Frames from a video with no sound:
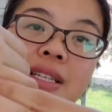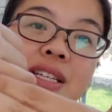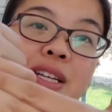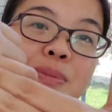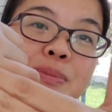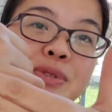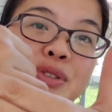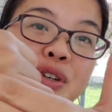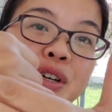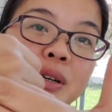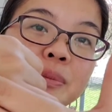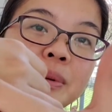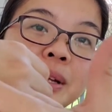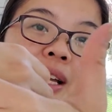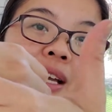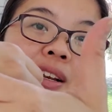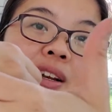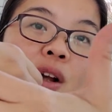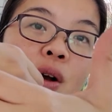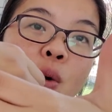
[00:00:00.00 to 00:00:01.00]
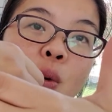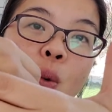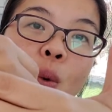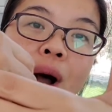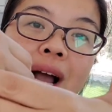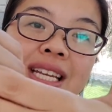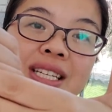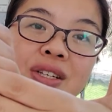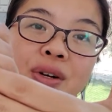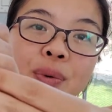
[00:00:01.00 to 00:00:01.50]
absorb in
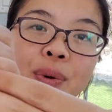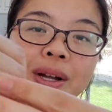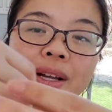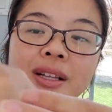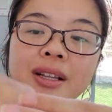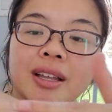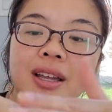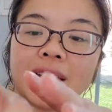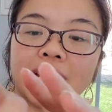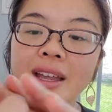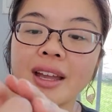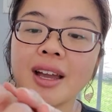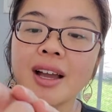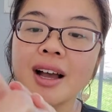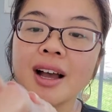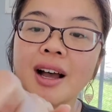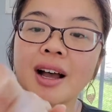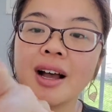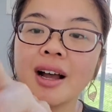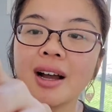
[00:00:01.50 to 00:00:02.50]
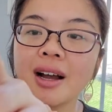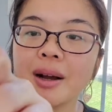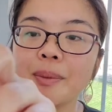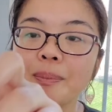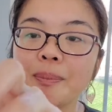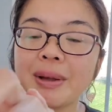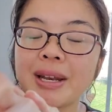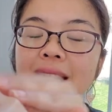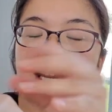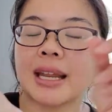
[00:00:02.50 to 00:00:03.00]
quite quickly, uh,
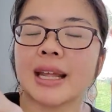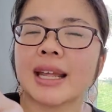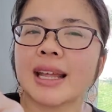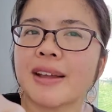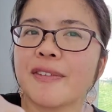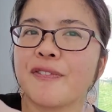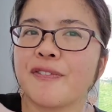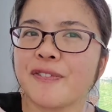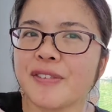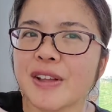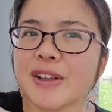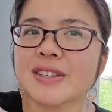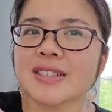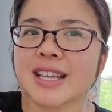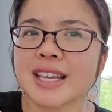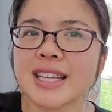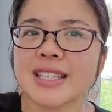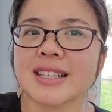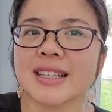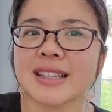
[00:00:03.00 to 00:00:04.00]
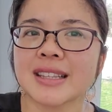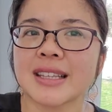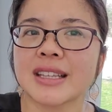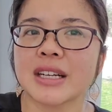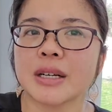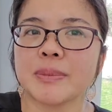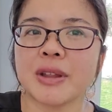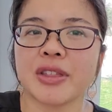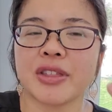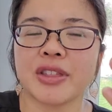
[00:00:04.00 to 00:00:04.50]
but it, it feels like it's a
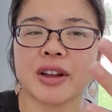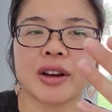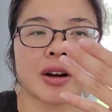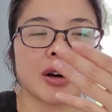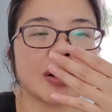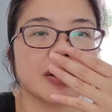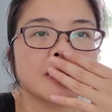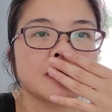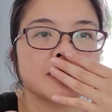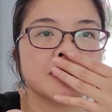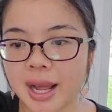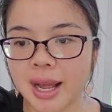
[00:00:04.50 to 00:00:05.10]
little bit thicker.